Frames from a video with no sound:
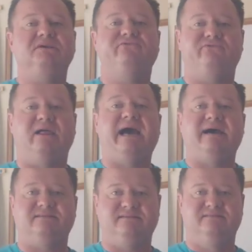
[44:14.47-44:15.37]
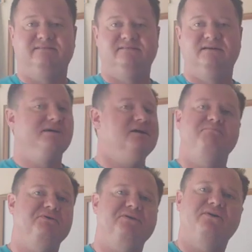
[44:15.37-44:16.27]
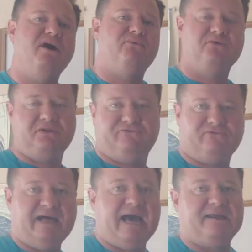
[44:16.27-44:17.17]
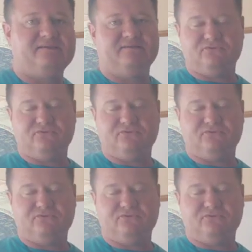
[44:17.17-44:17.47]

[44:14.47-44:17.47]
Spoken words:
flat, but they're not really flat.